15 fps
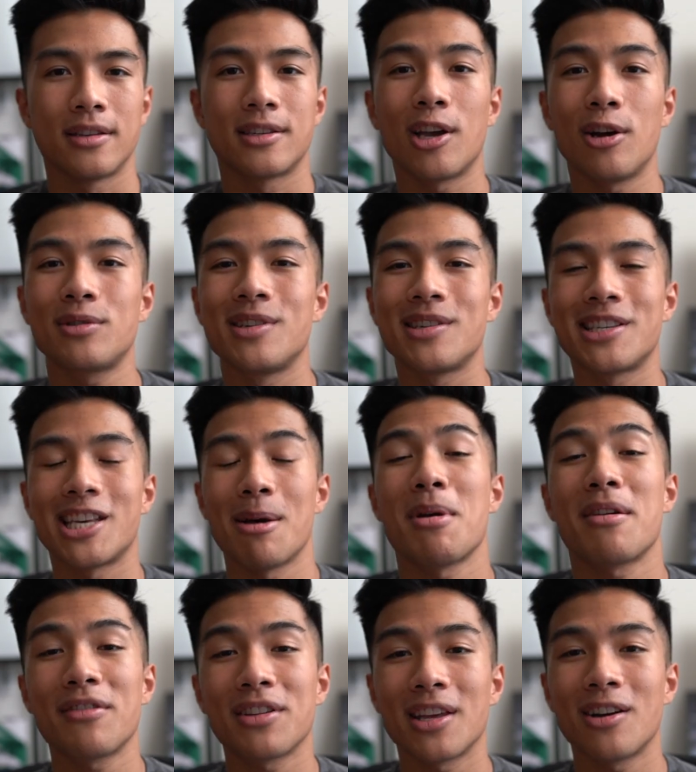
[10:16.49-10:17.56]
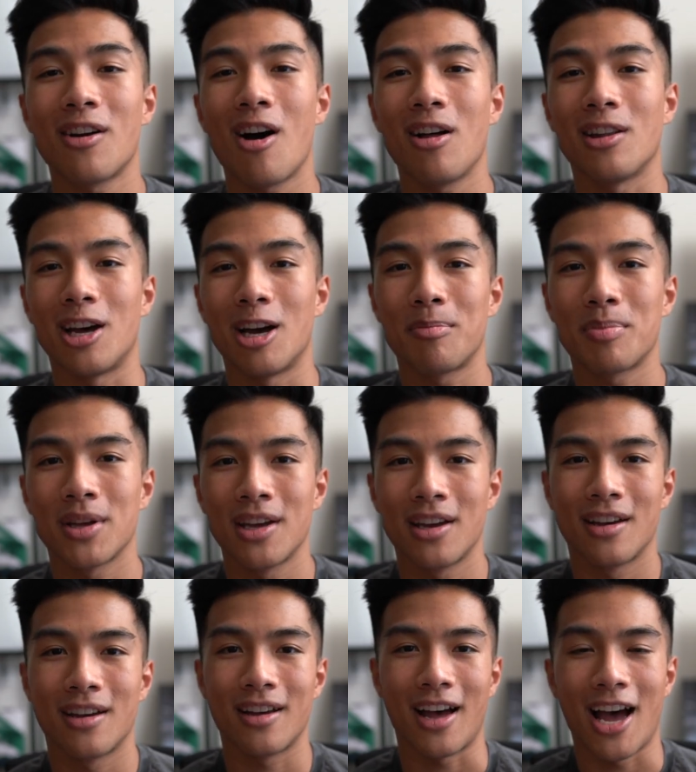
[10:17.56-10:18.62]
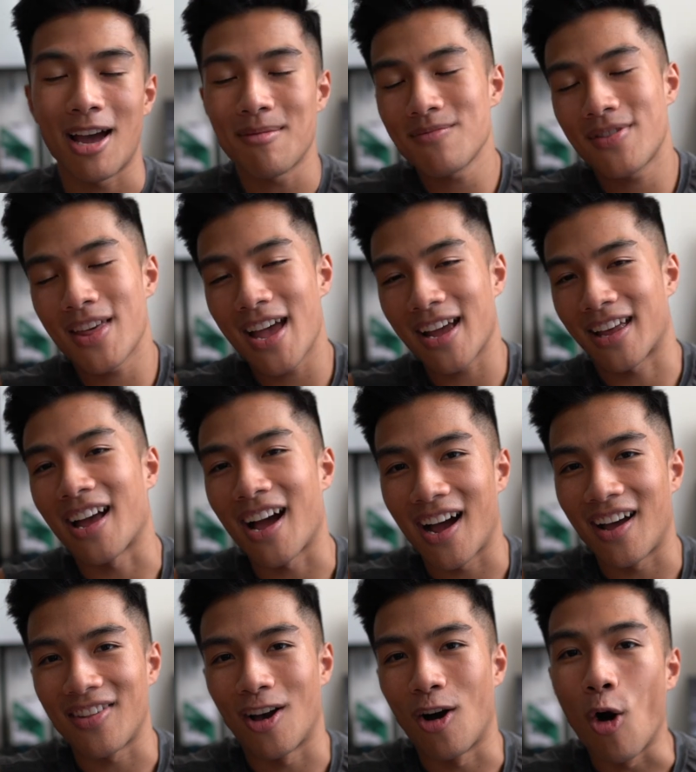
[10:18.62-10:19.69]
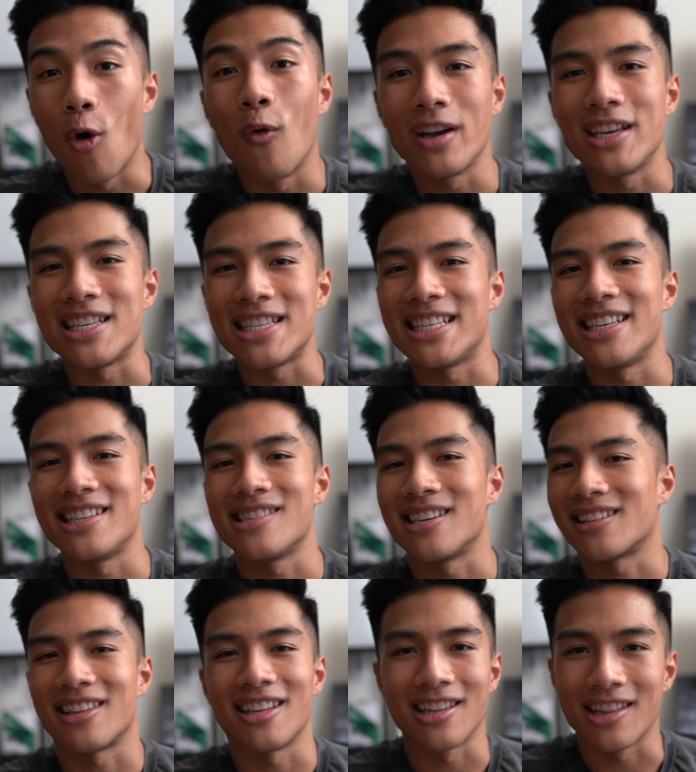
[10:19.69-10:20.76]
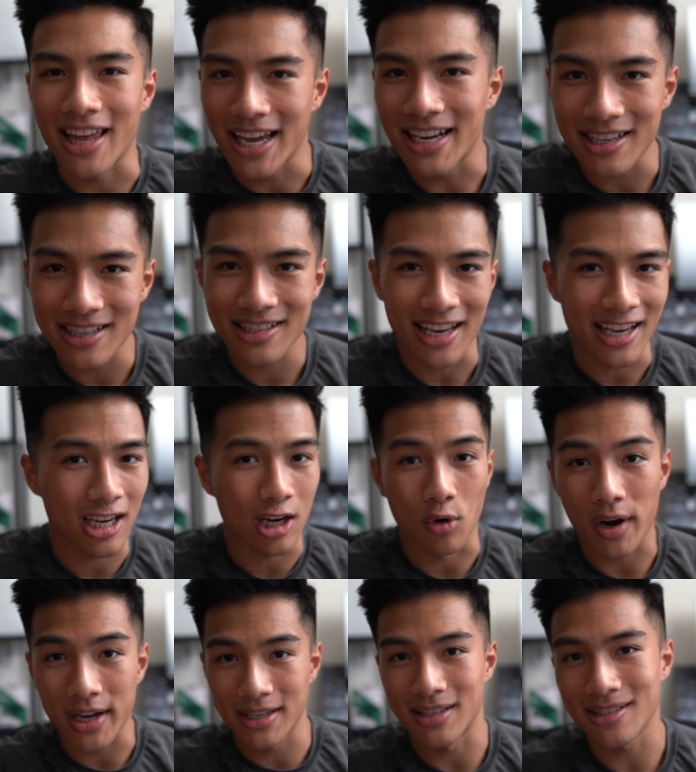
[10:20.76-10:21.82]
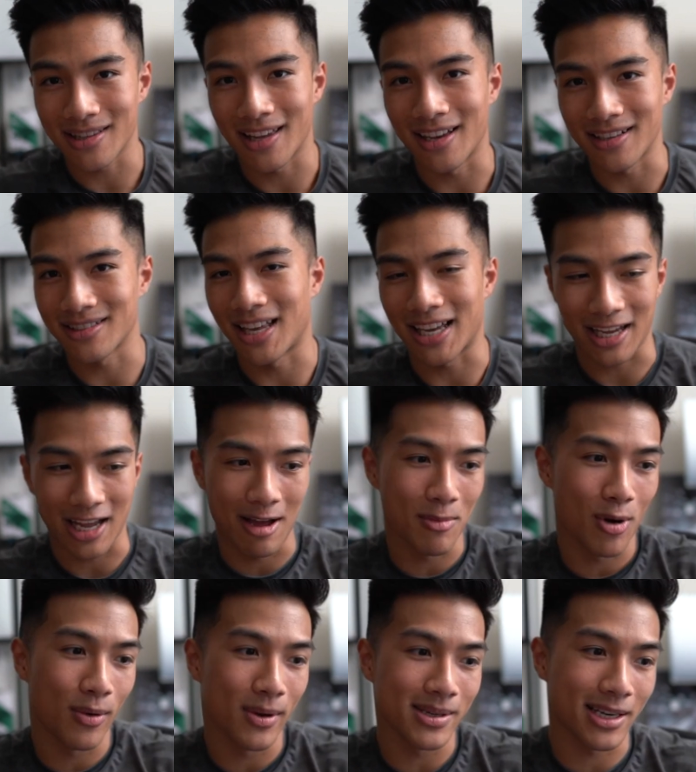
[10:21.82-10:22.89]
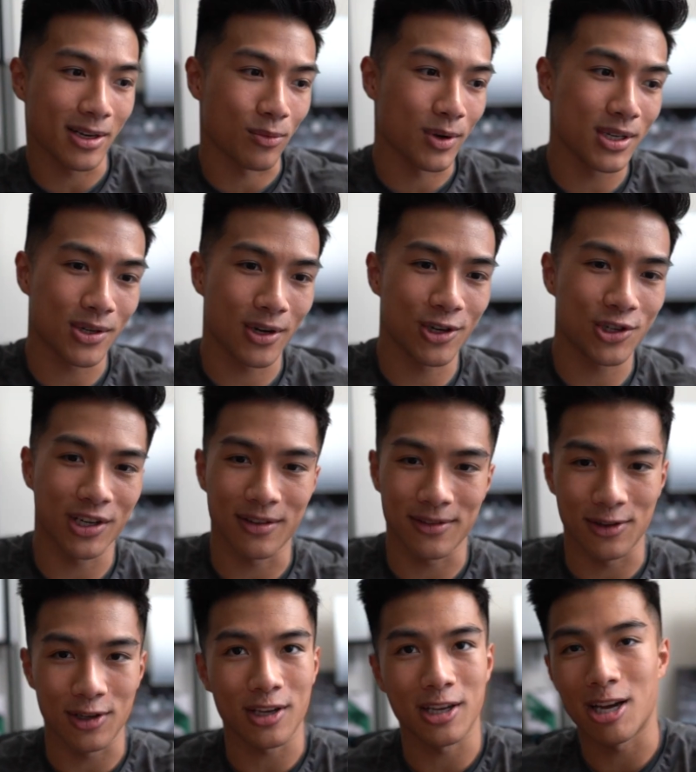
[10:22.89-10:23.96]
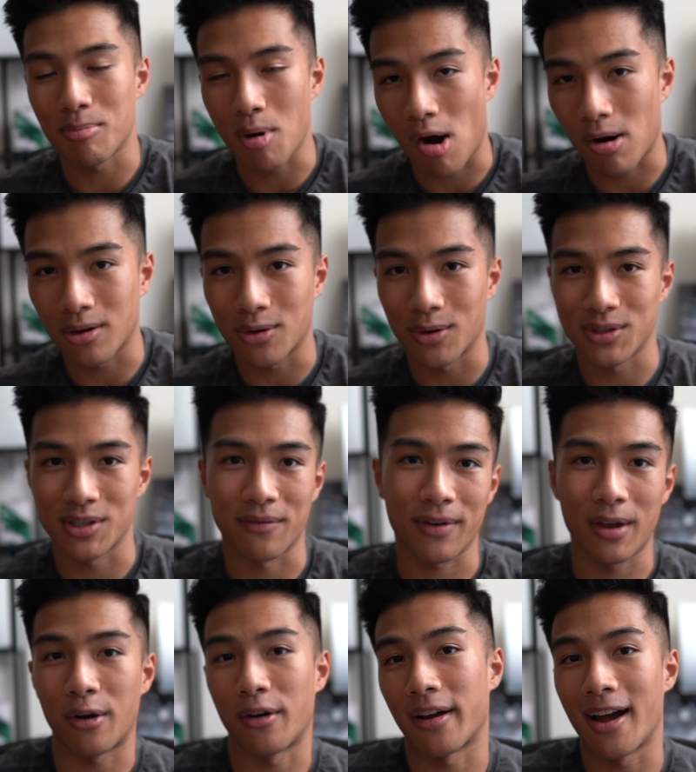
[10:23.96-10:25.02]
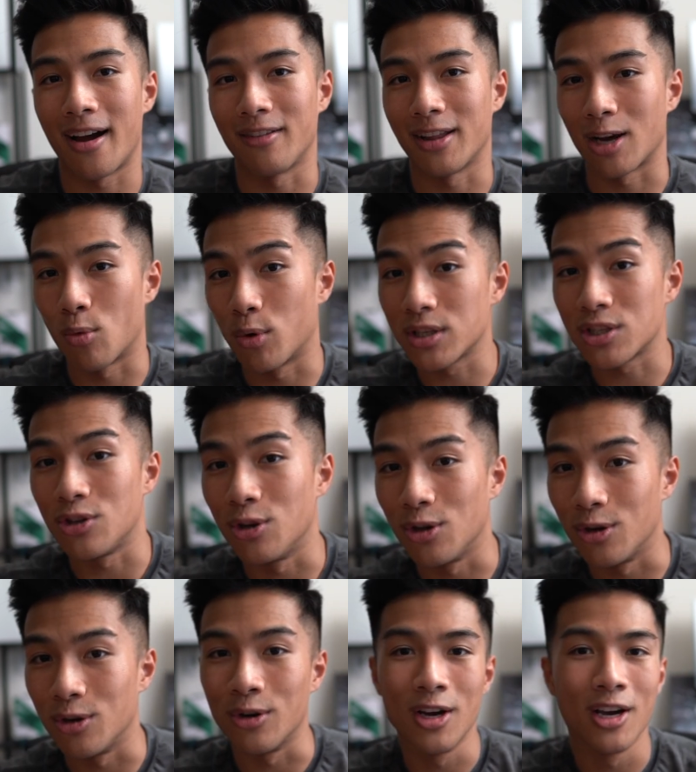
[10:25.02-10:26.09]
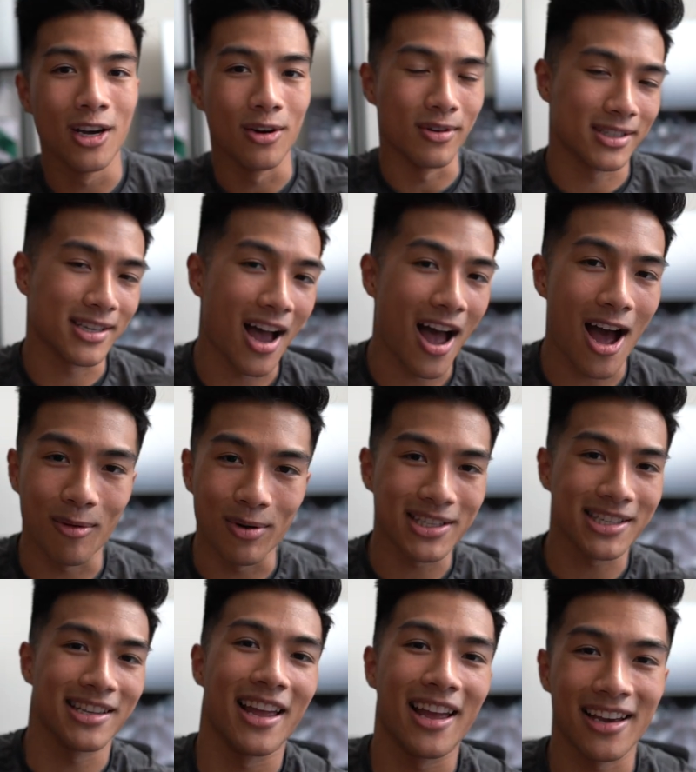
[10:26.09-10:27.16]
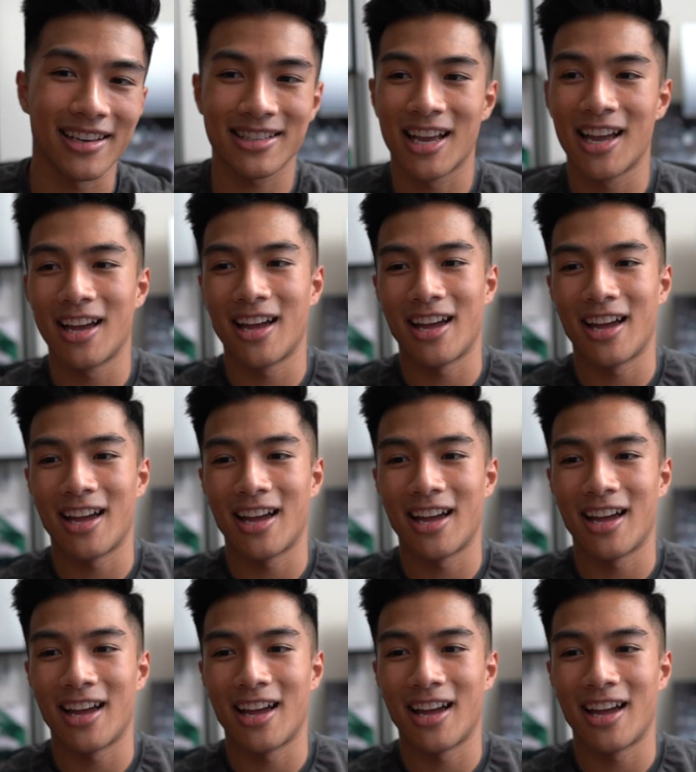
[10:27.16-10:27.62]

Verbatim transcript: So to sum everything all up, I'm that guy that always needs like the latest and greatest things. Like I'm always like researching, looking up articles and figuring out like what's new, what's hot, what's next.